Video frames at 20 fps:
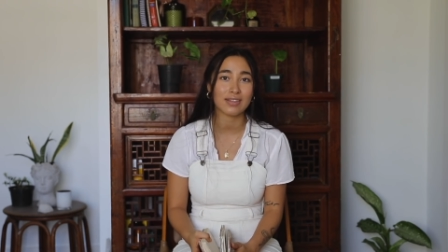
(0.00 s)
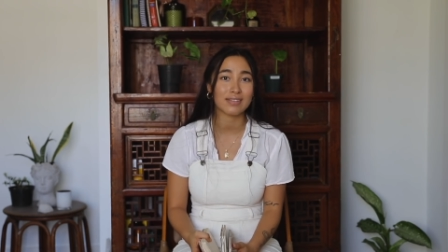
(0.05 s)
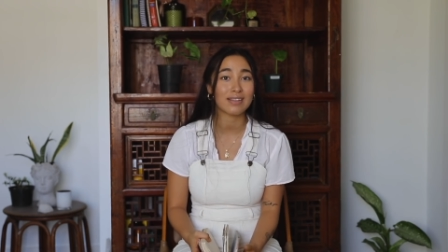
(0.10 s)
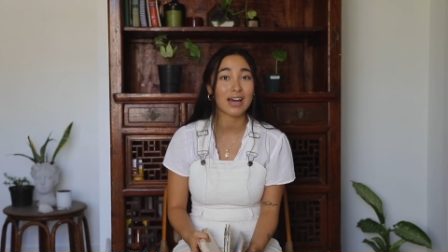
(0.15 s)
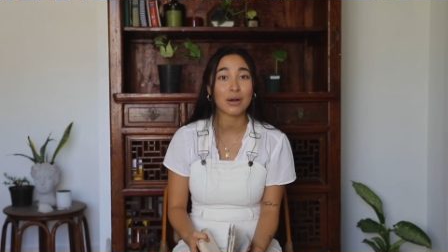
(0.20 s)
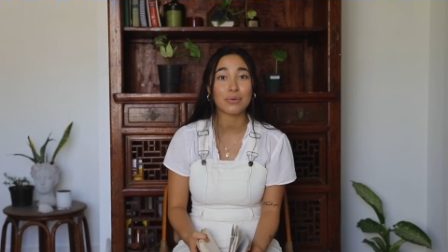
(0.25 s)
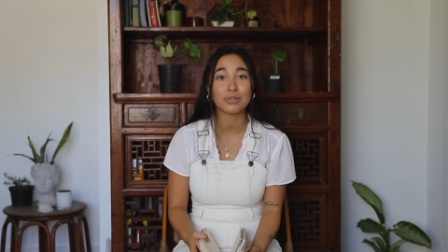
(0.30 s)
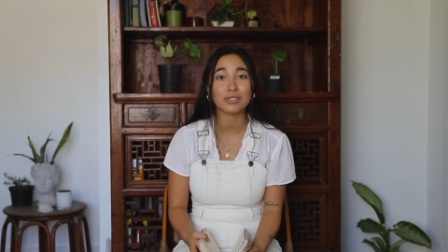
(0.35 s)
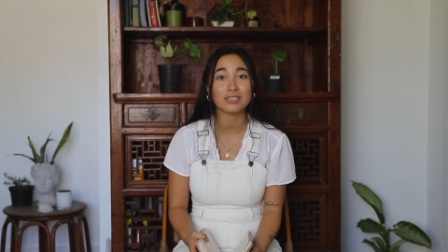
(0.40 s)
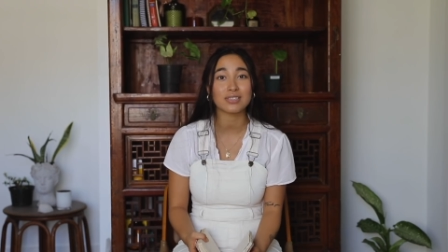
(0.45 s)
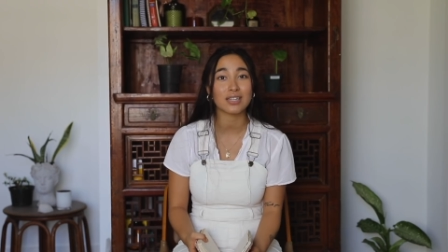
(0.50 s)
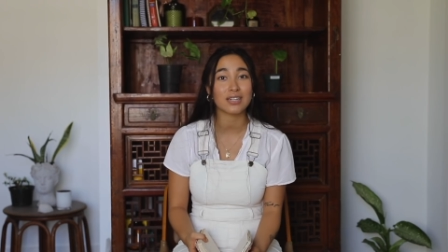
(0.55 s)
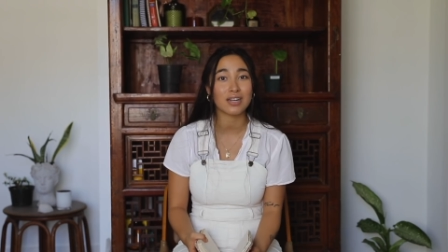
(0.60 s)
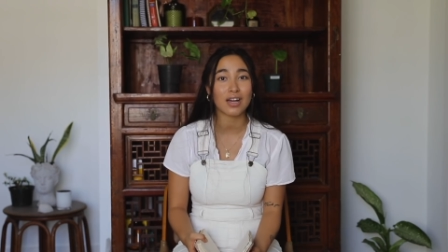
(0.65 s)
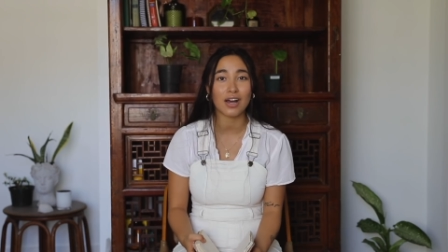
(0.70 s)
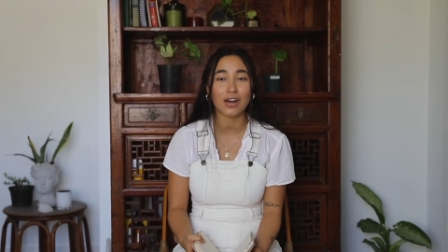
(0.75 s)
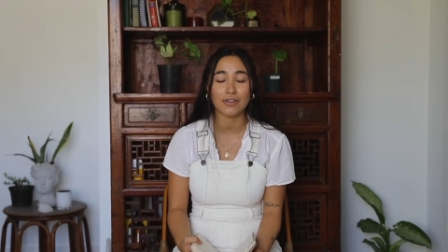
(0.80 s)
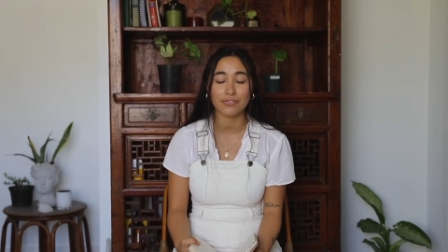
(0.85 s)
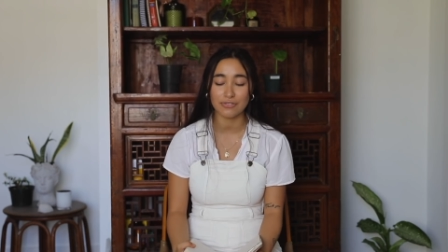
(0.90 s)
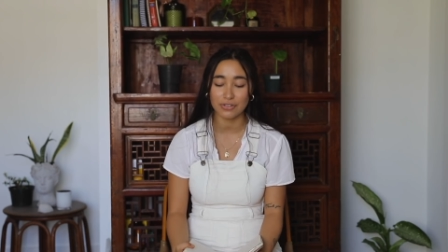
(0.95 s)
and that was
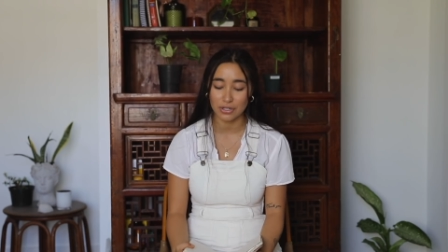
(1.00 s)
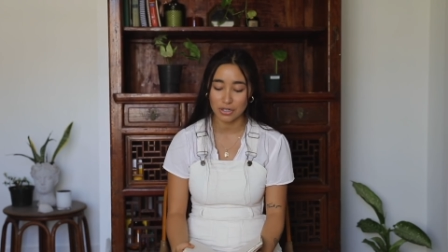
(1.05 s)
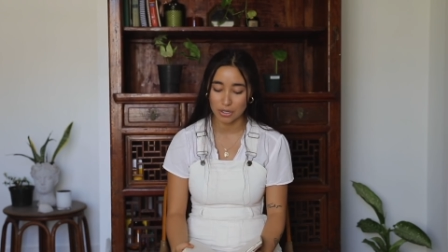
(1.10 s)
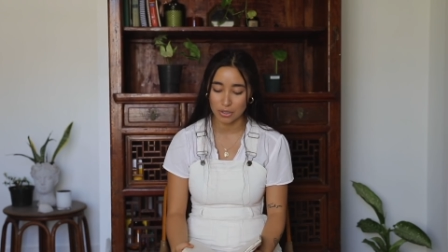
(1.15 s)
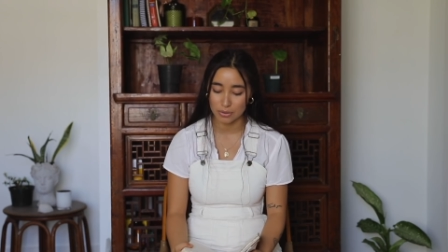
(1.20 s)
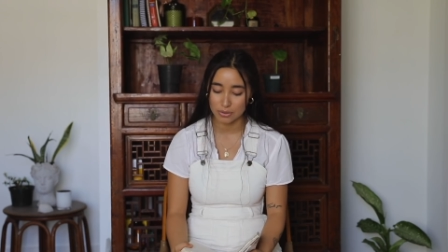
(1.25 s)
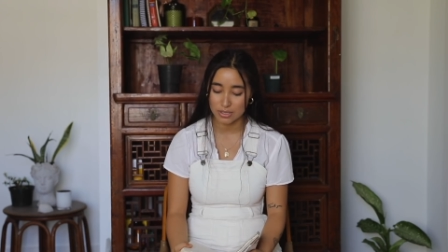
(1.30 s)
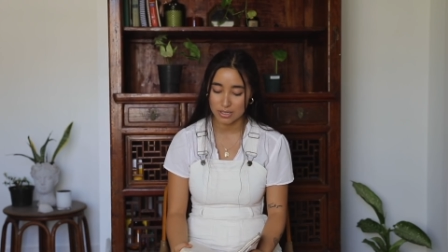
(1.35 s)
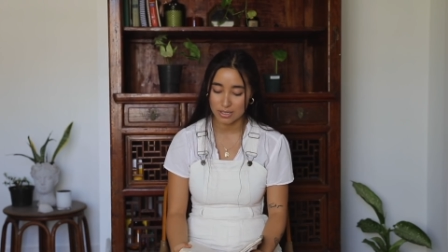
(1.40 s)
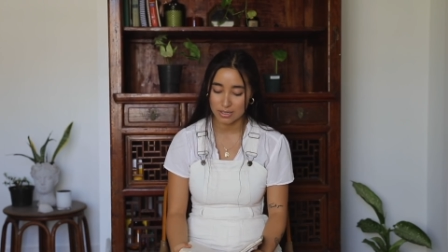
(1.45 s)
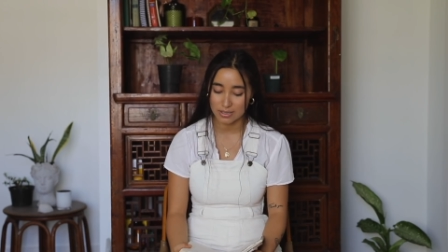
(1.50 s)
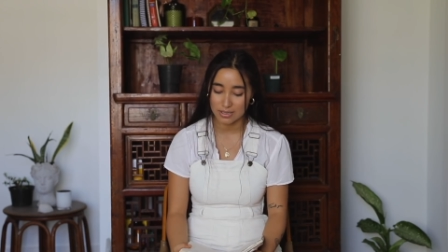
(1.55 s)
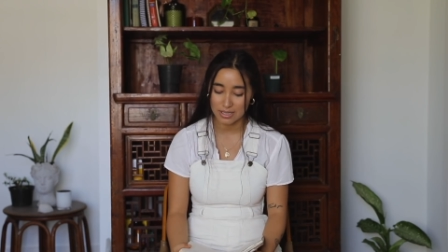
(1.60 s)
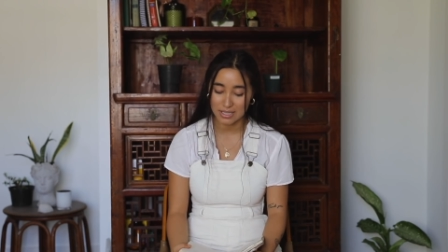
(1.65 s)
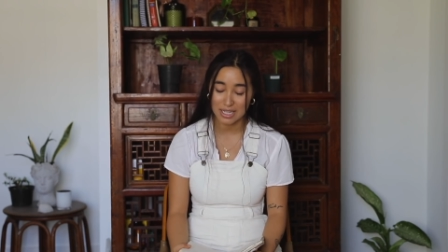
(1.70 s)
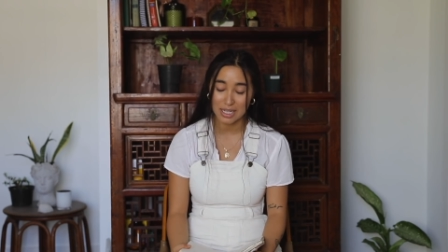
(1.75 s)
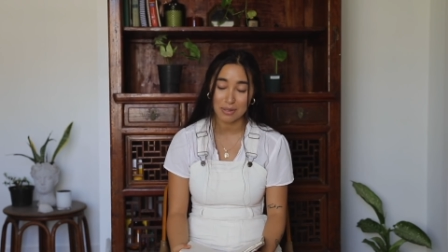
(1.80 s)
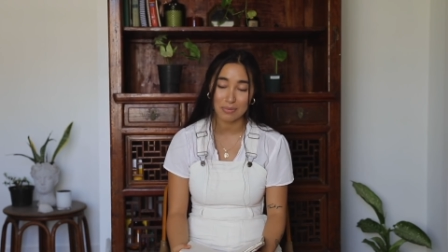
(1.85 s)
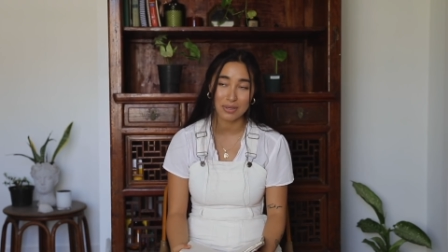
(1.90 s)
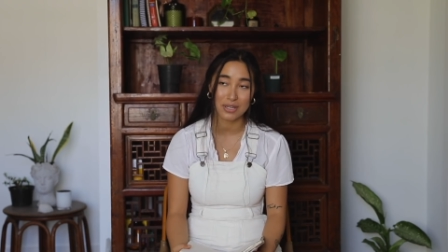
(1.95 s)
enough, you know, to
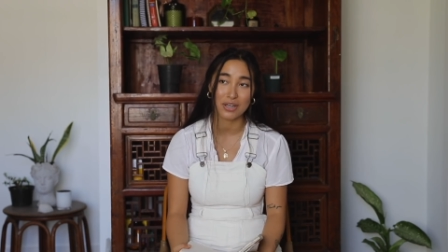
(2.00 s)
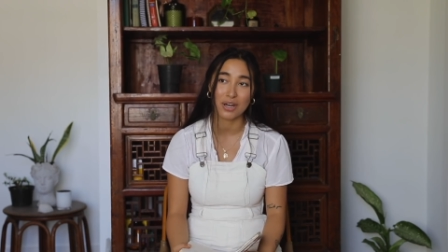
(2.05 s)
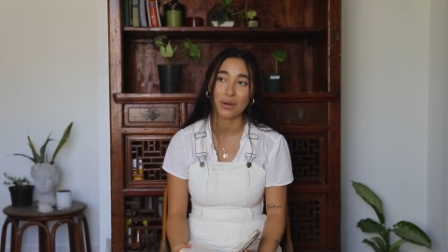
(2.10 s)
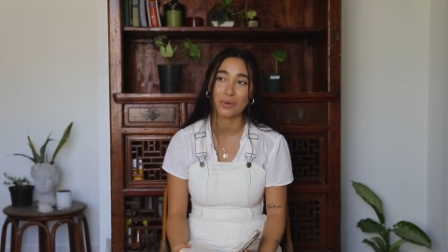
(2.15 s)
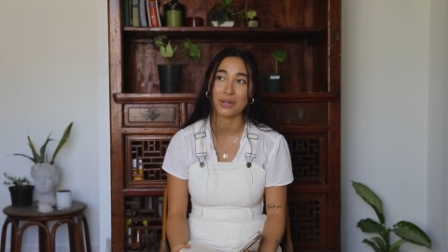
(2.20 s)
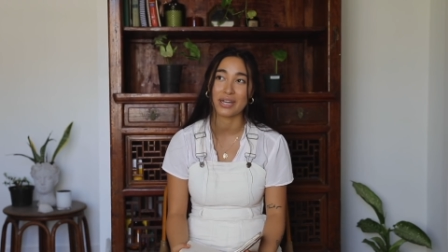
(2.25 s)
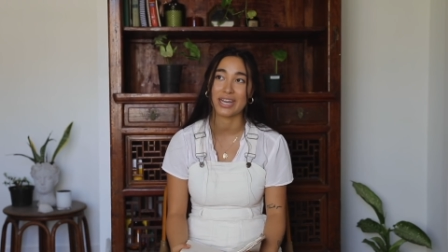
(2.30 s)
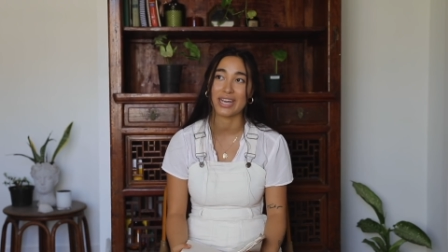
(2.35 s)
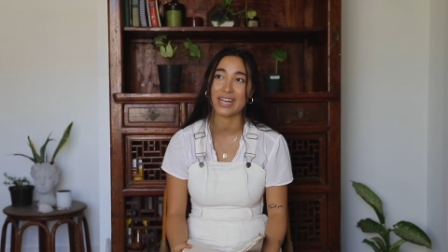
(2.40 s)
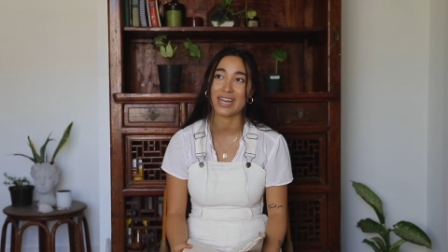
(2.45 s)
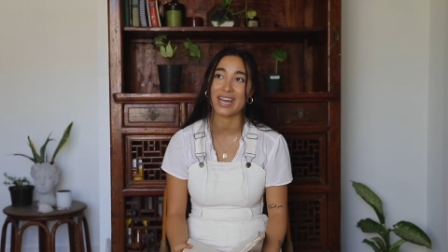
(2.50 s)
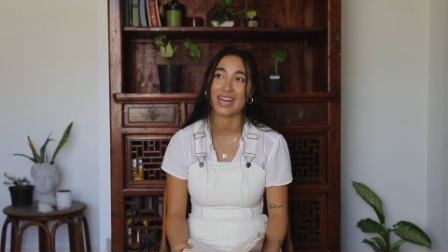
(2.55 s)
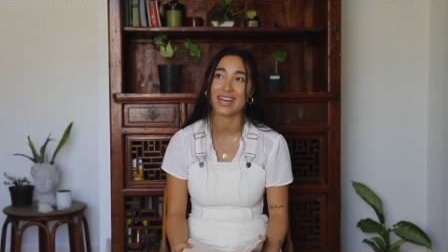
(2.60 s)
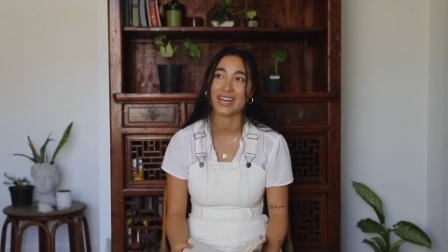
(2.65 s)
keep me going.